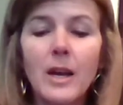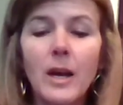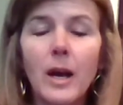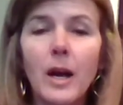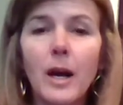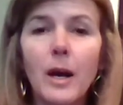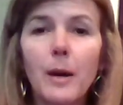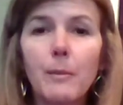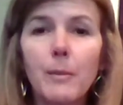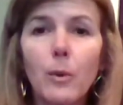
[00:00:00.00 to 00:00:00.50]

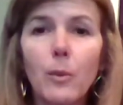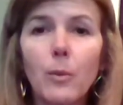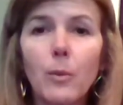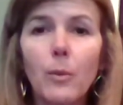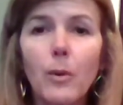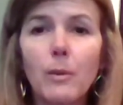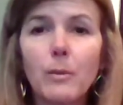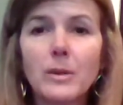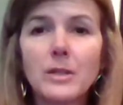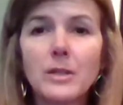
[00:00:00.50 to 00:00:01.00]

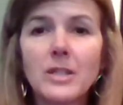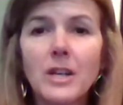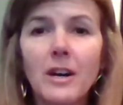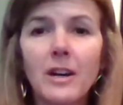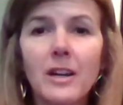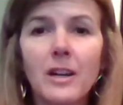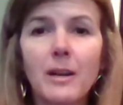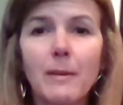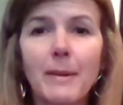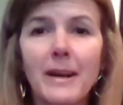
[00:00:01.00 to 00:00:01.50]
What we're
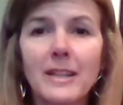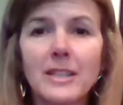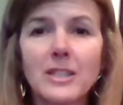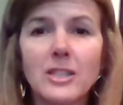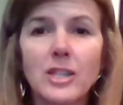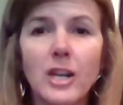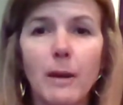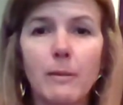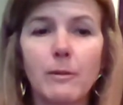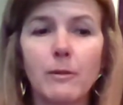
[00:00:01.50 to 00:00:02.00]
talking about in
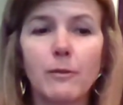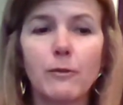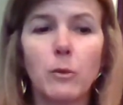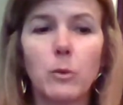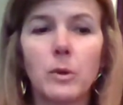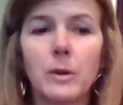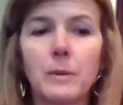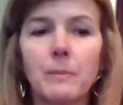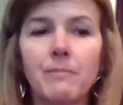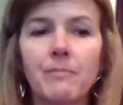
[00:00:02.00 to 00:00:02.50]
Chapter
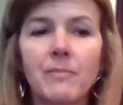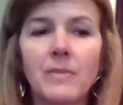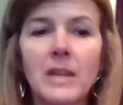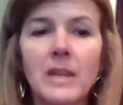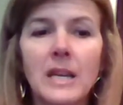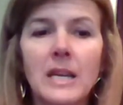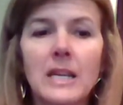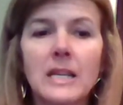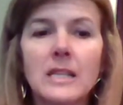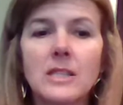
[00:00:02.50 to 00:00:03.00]
4
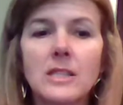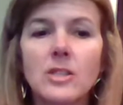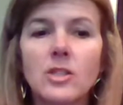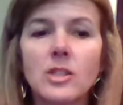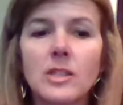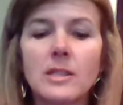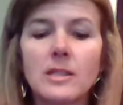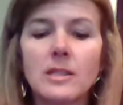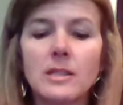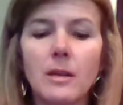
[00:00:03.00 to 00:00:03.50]
is
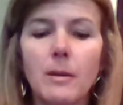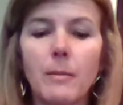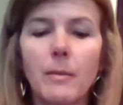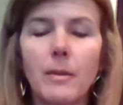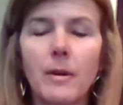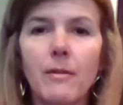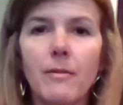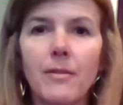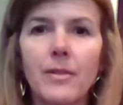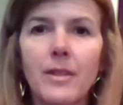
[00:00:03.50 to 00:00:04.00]
just some
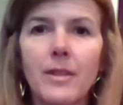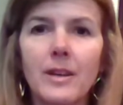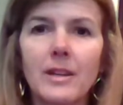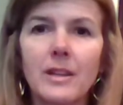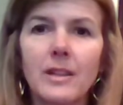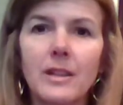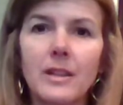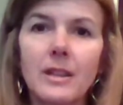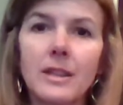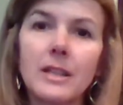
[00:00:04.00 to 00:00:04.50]
of
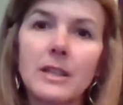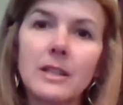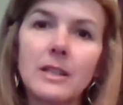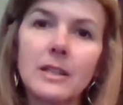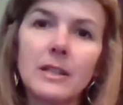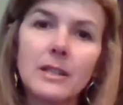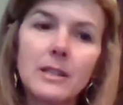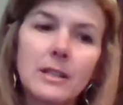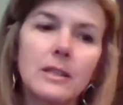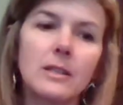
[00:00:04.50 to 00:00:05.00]

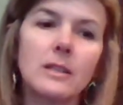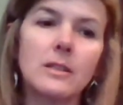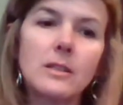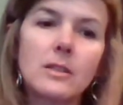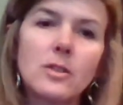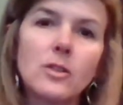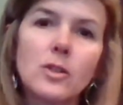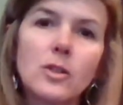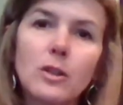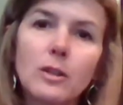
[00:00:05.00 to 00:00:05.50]
the
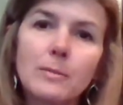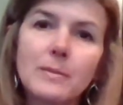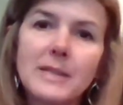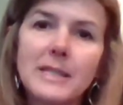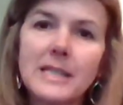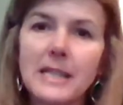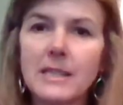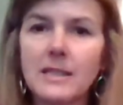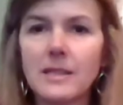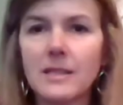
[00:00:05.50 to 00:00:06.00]

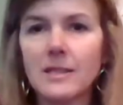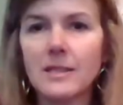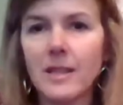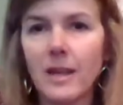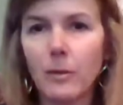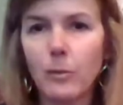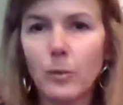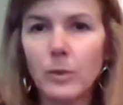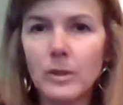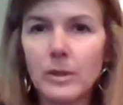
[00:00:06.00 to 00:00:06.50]
circumstances
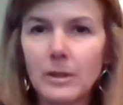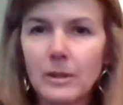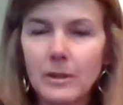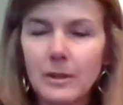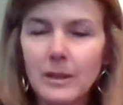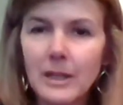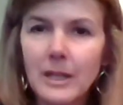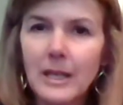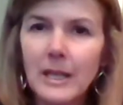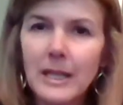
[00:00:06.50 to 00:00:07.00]
that will
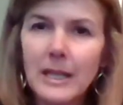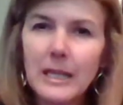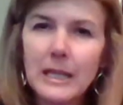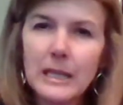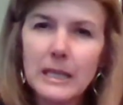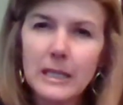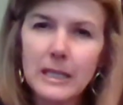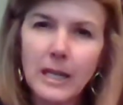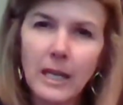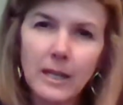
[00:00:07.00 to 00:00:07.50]

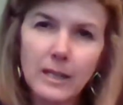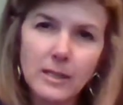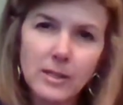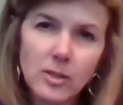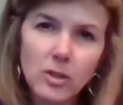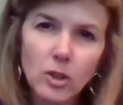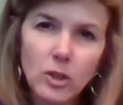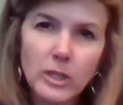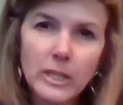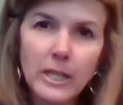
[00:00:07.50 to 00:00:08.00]
kind of
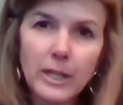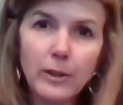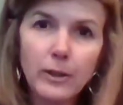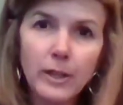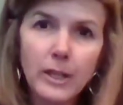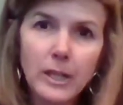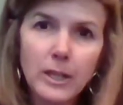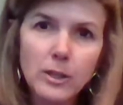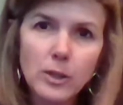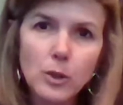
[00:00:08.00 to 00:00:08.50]
start
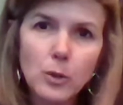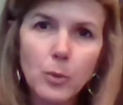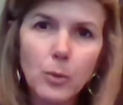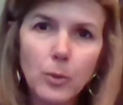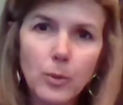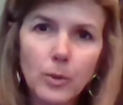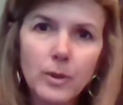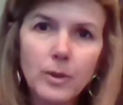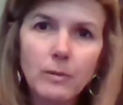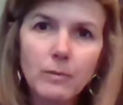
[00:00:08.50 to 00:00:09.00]
gearing us
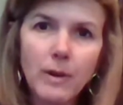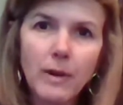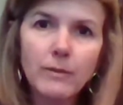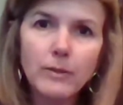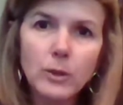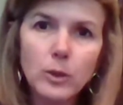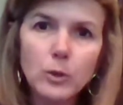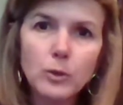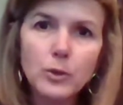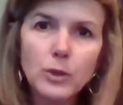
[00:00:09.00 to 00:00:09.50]
toward the
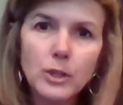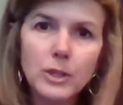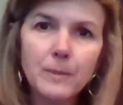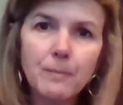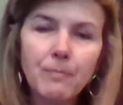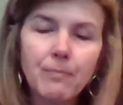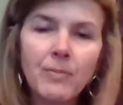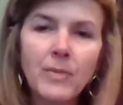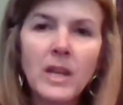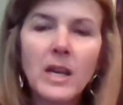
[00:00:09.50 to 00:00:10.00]

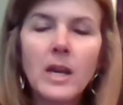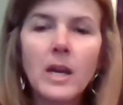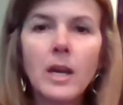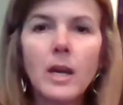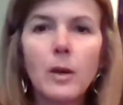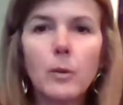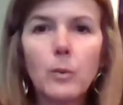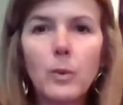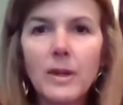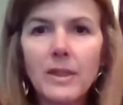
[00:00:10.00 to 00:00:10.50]
revolution.
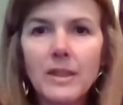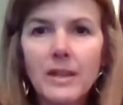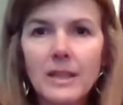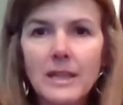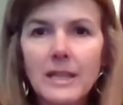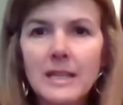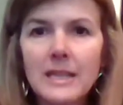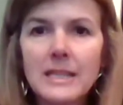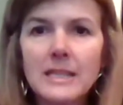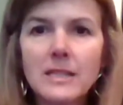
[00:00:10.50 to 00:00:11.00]
And one thing
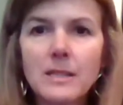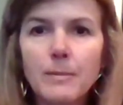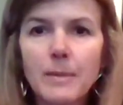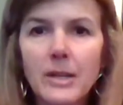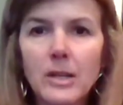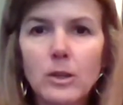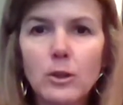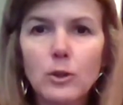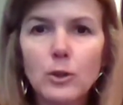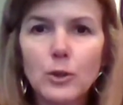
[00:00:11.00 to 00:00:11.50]
that needs to be
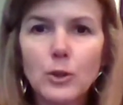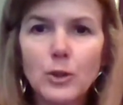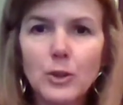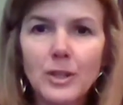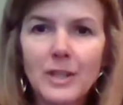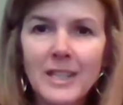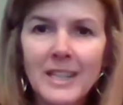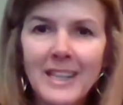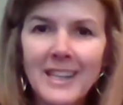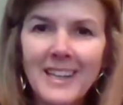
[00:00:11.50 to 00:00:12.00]

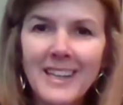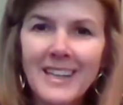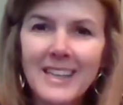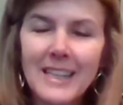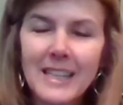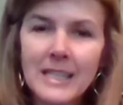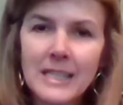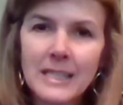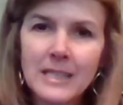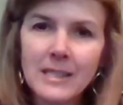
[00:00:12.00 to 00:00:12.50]
understood
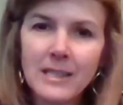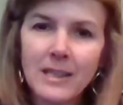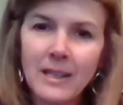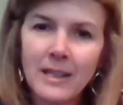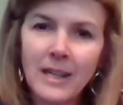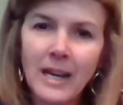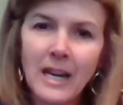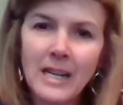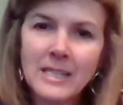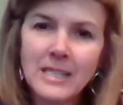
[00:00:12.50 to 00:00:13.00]
is
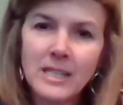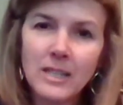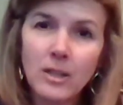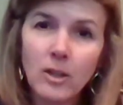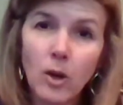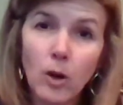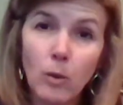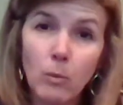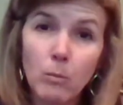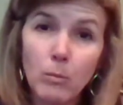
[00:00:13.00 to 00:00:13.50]
an idea
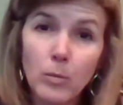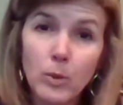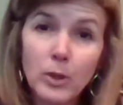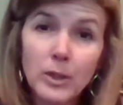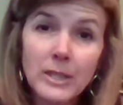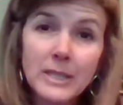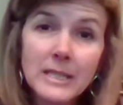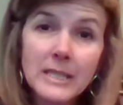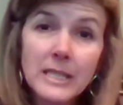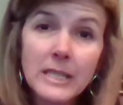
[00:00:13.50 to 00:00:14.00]
called
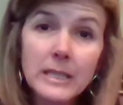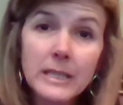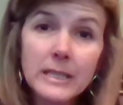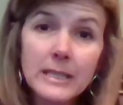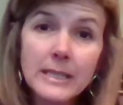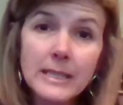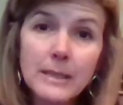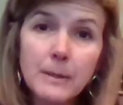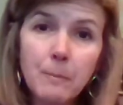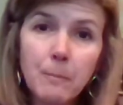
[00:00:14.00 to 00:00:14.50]

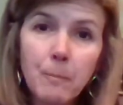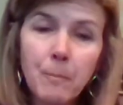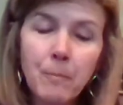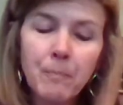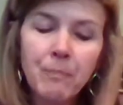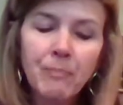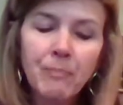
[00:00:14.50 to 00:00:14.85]
mercantilism.